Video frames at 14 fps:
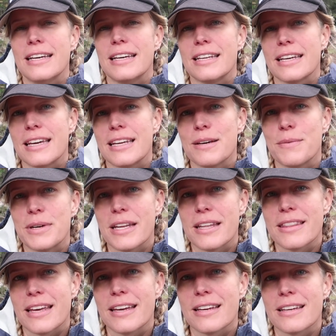And again, I want to
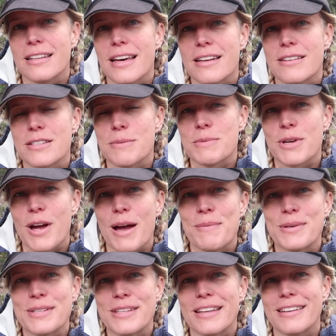thank a lot of
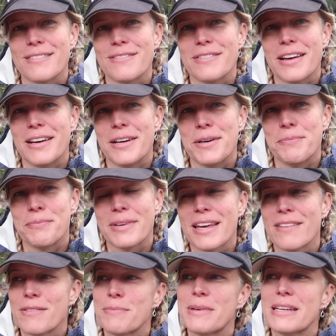subscribers that have um,
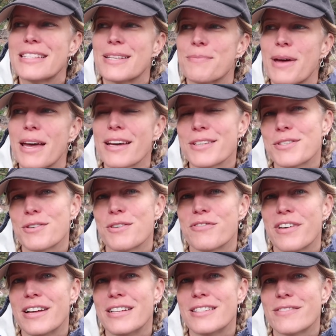given me some extra
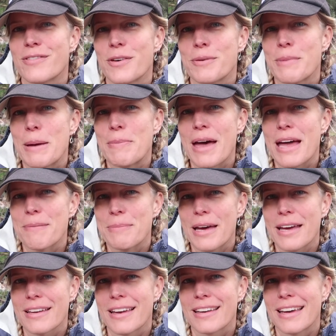funds for my
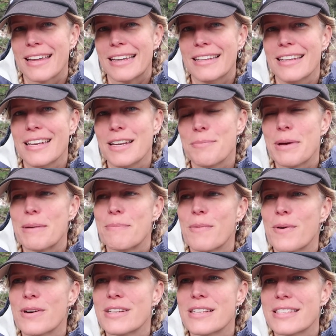backpack. I got a little bit
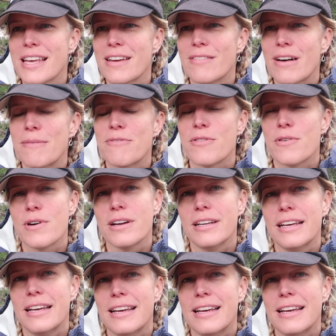more to save up for it.